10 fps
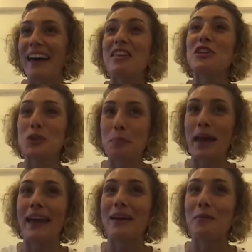think
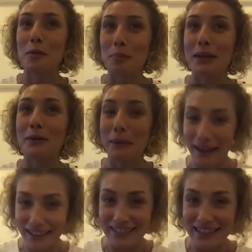Japan would be
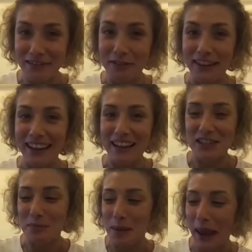great if we can get
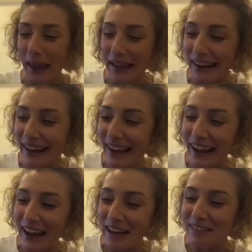Japan,
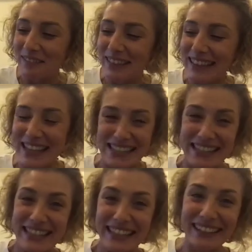but let's
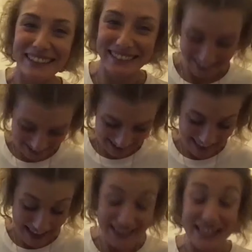see. We got